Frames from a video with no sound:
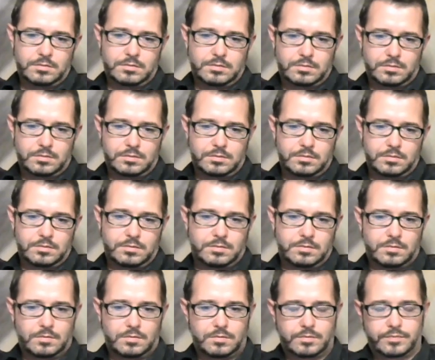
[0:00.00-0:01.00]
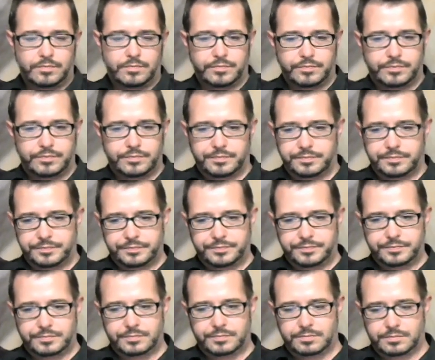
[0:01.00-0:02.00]

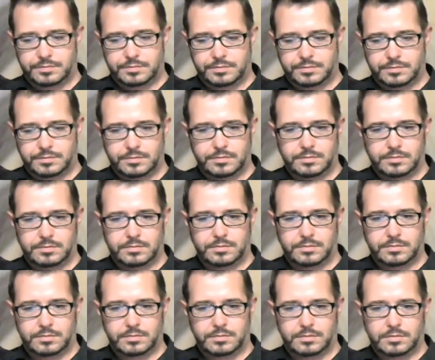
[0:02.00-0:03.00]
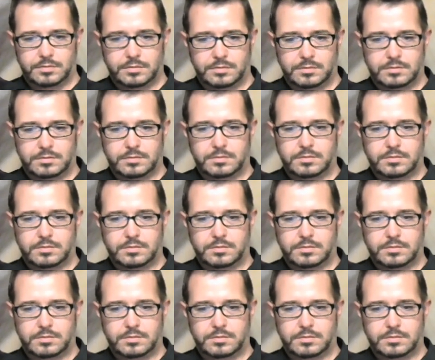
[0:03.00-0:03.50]
(not speaking)